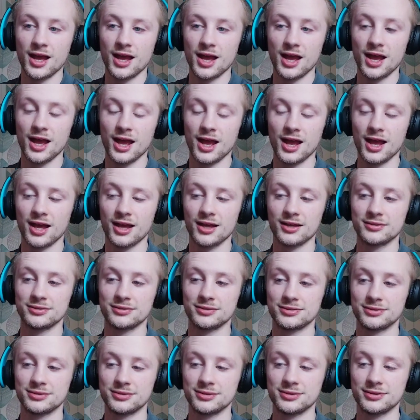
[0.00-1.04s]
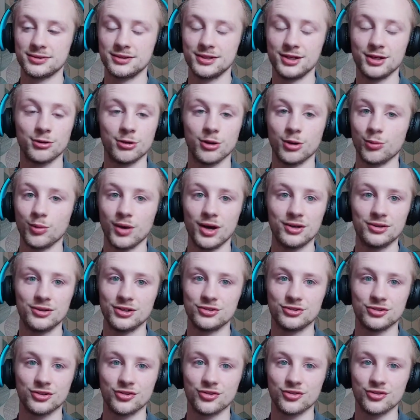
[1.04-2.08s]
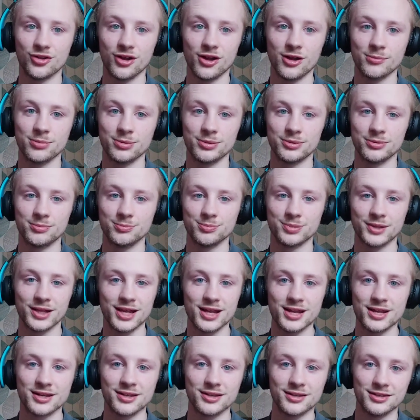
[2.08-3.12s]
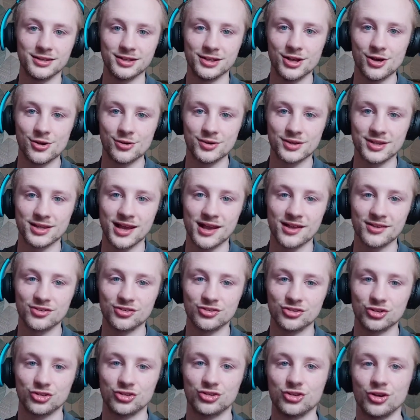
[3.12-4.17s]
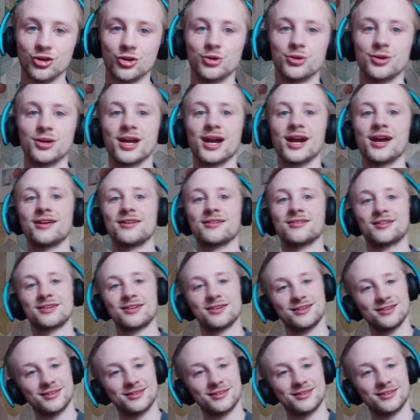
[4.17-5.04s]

You know what, why don't I just stop playing guess and just show you guys.